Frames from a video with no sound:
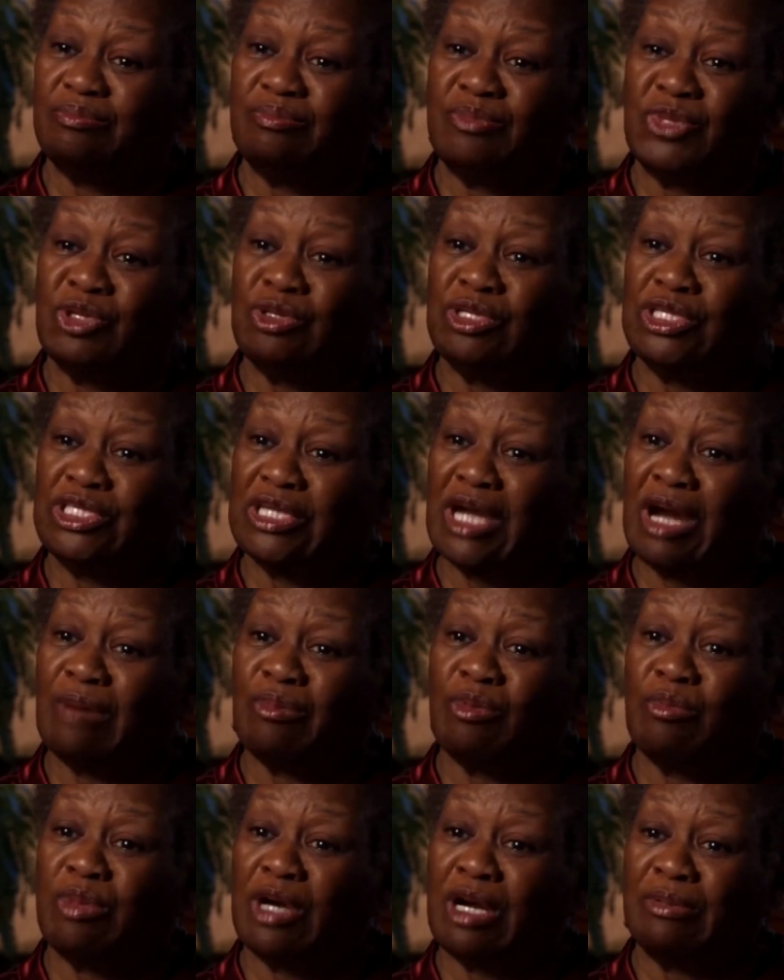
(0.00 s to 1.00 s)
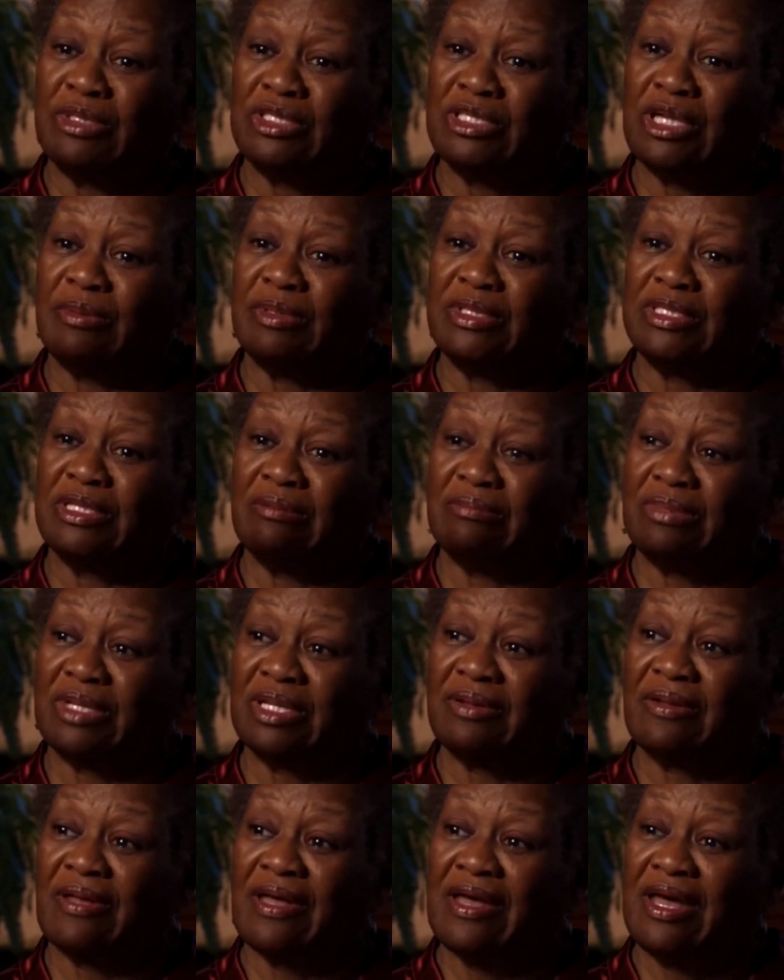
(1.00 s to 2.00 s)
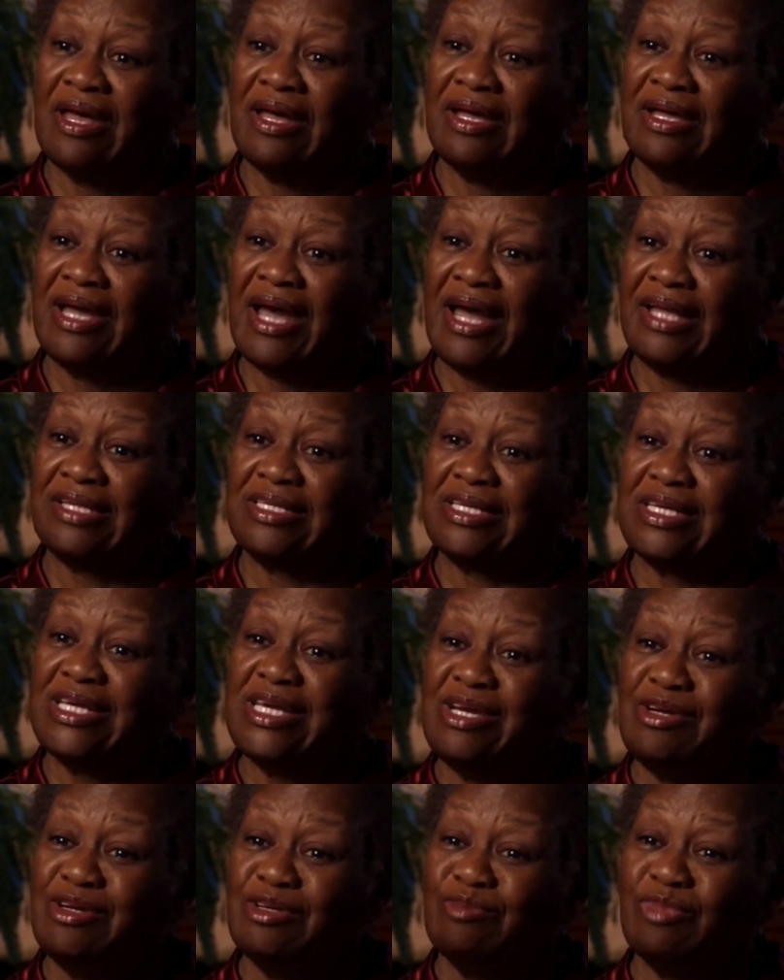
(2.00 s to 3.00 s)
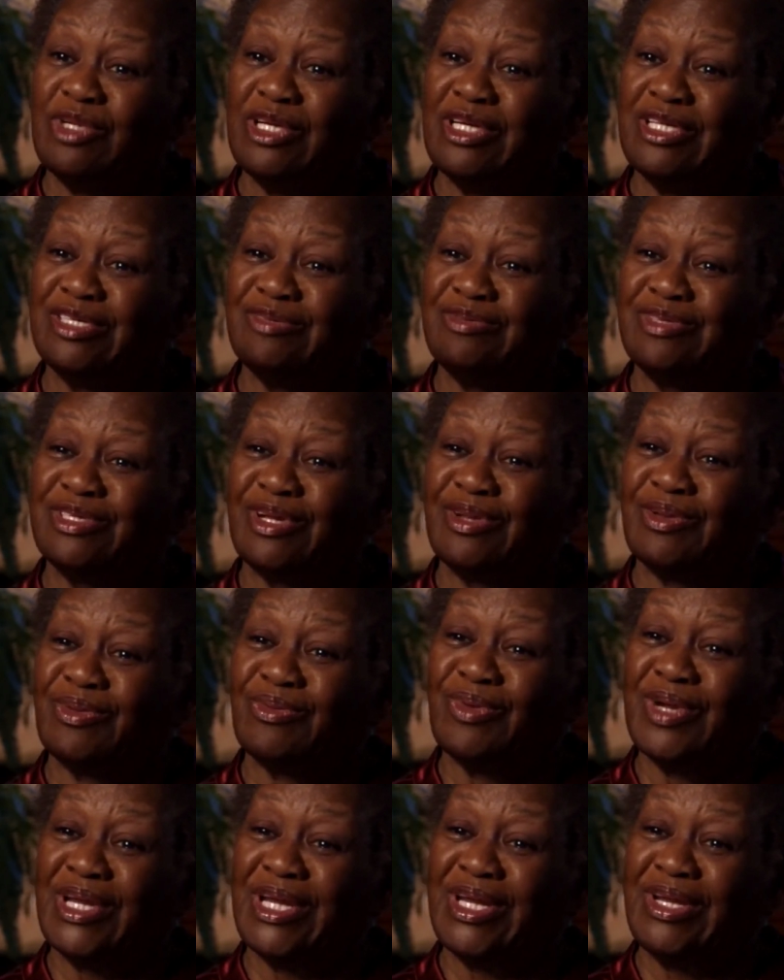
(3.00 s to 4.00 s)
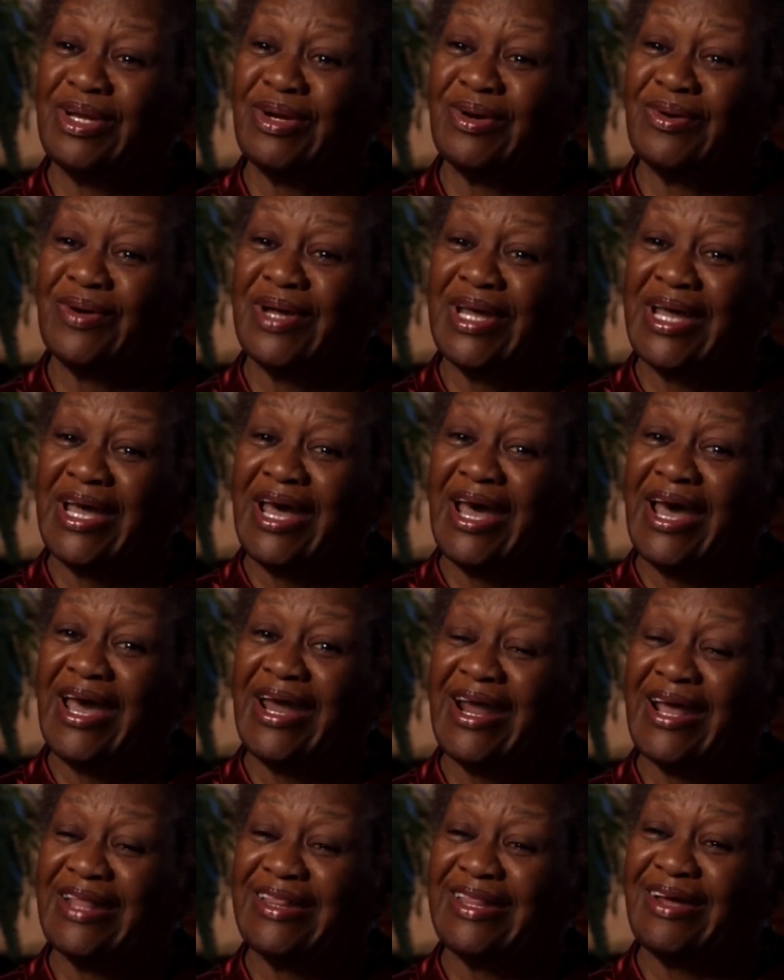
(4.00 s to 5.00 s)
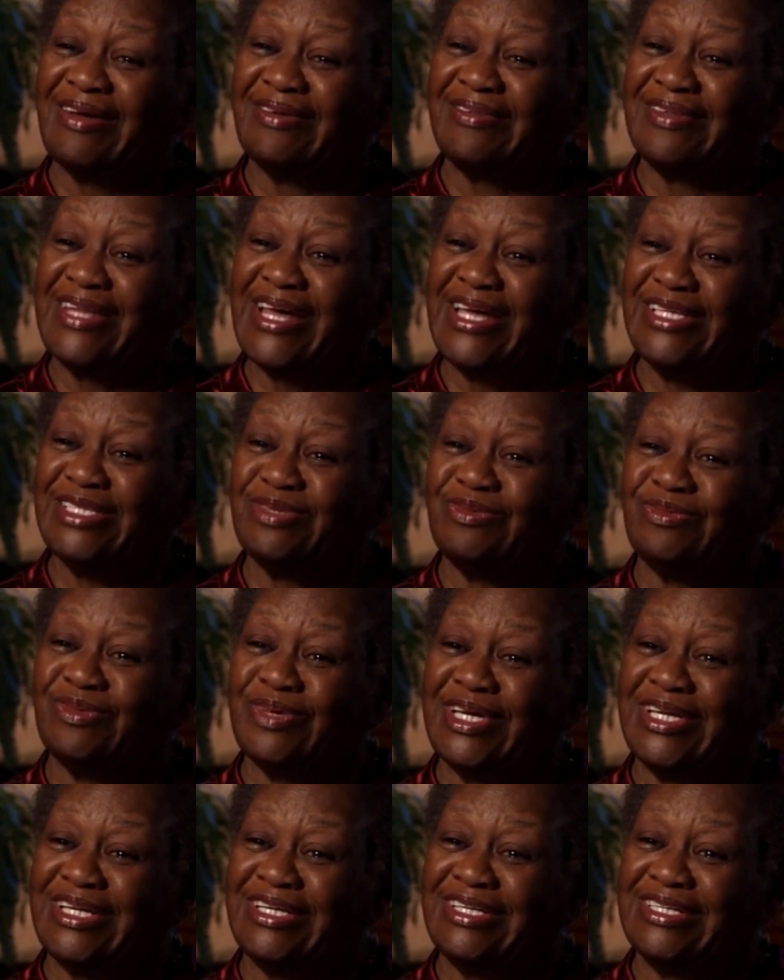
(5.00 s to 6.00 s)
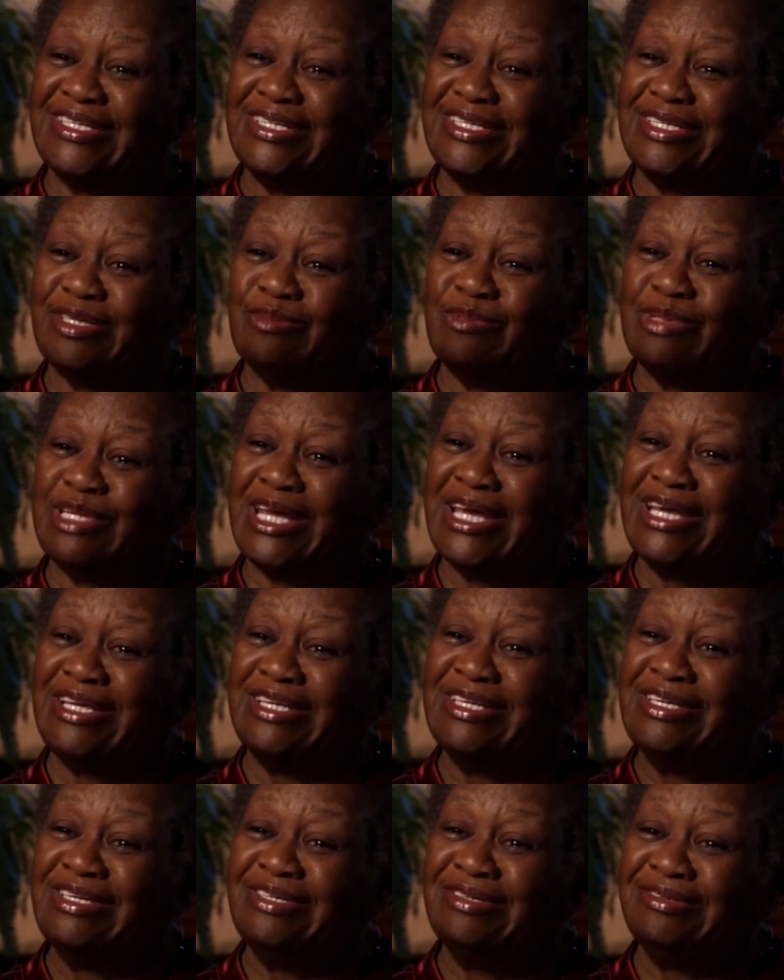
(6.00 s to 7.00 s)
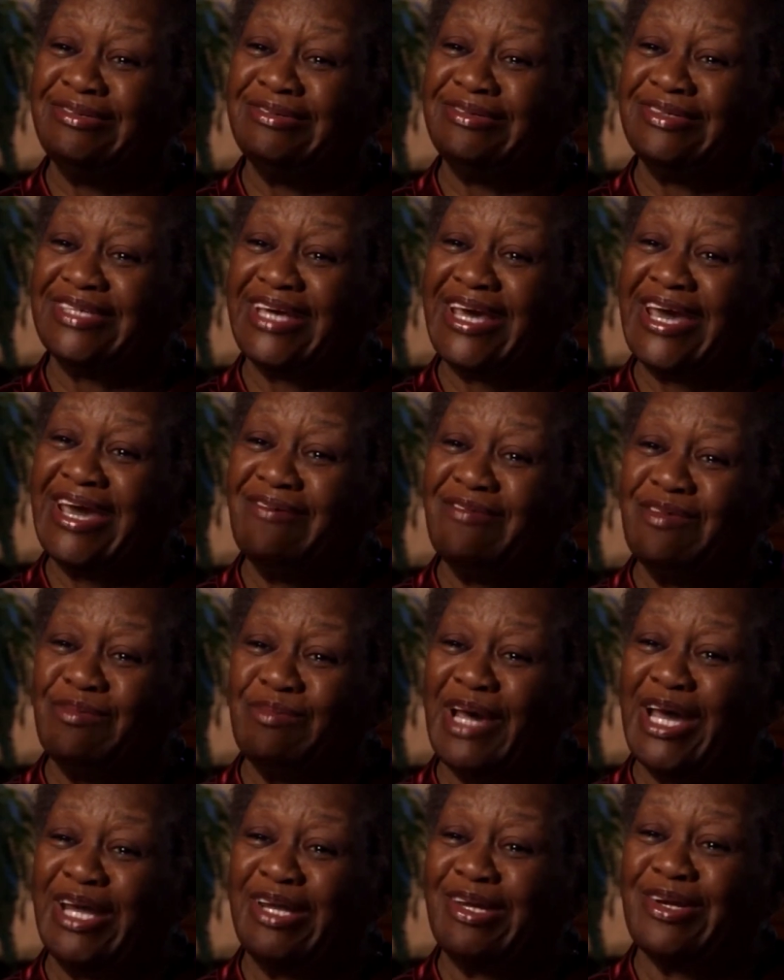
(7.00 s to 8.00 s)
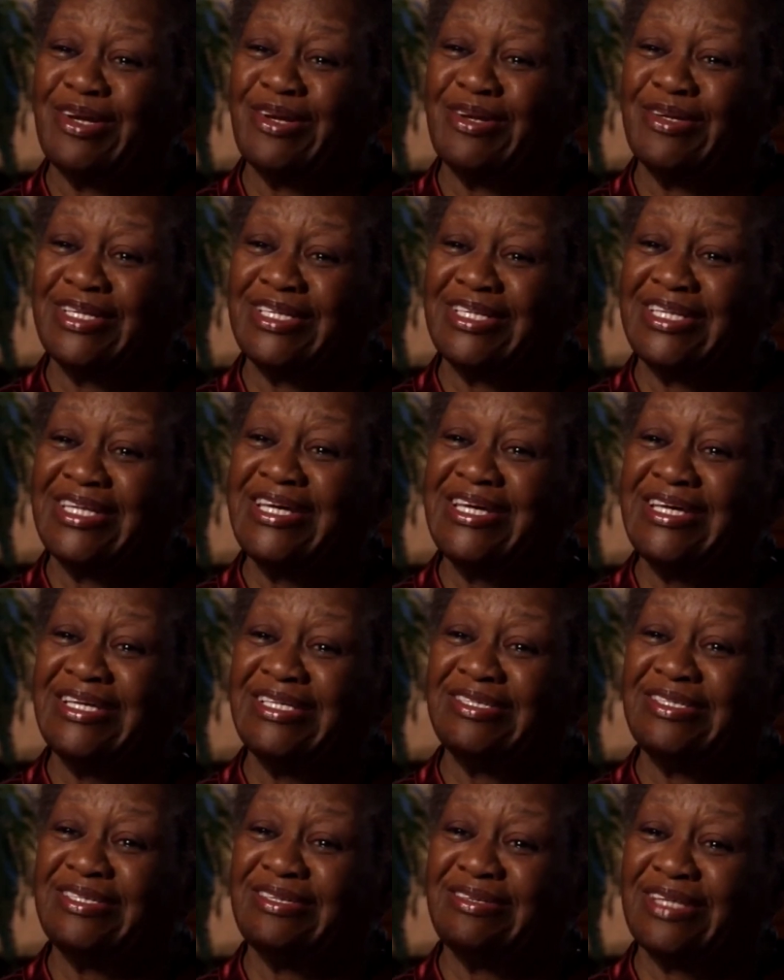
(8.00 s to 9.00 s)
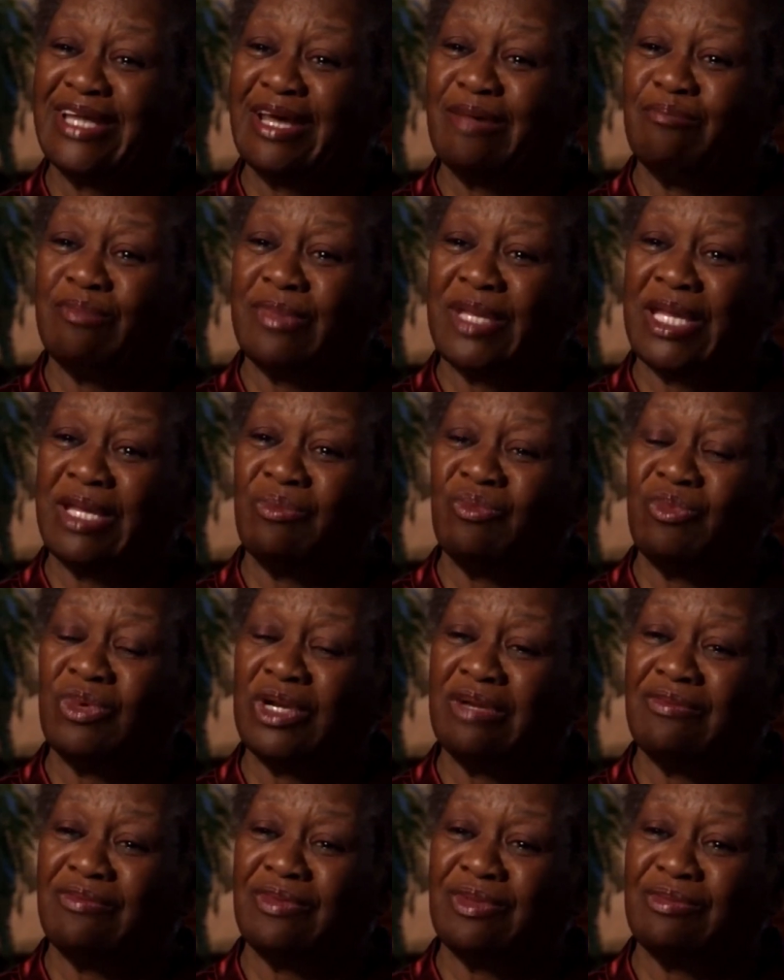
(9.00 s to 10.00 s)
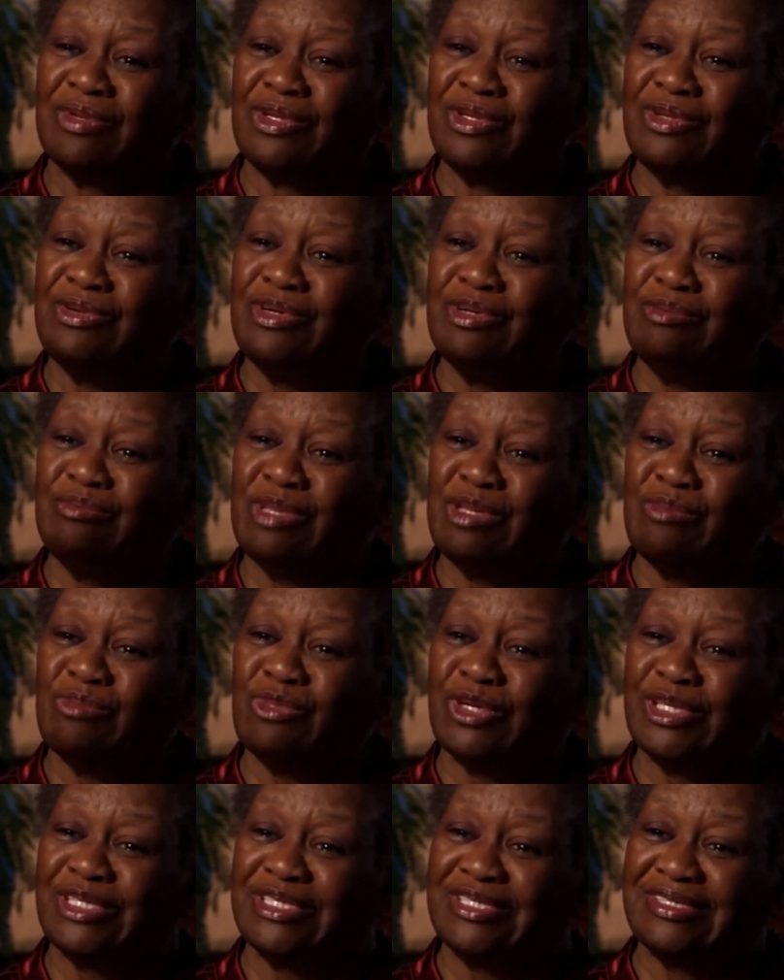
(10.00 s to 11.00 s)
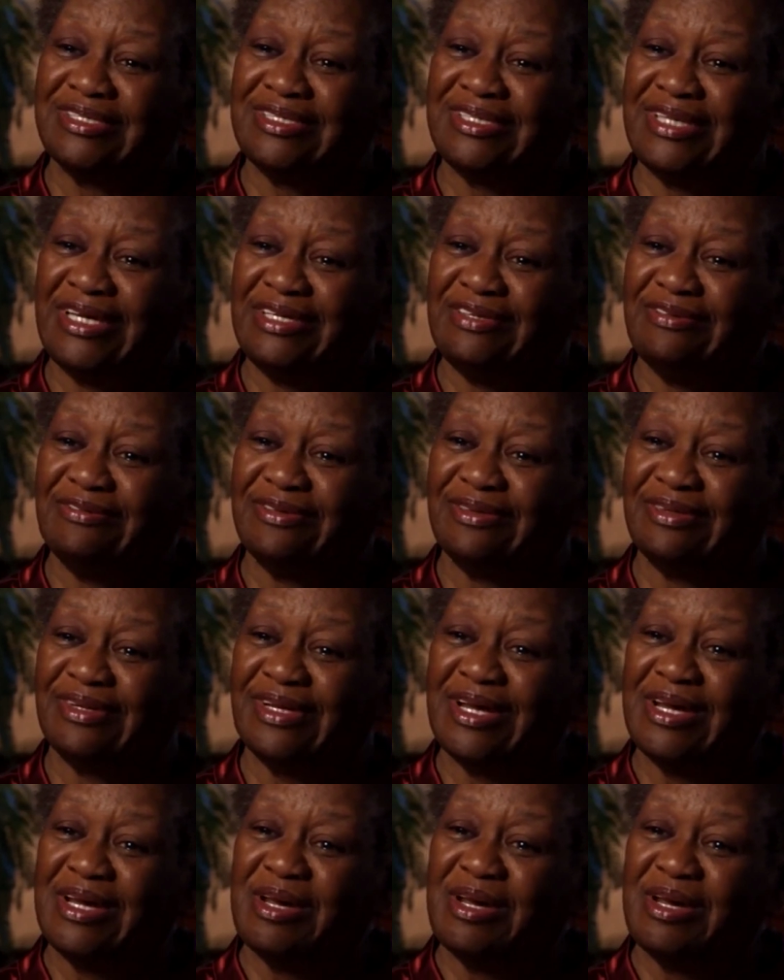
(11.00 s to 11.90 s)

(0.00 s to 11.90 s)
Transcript: beauty shop or barber shop or something, got to hear it because it was on the radio. And I thought, that's the way to disseminate news. Everybody heard it then, so that made whatever you were doing be more successful.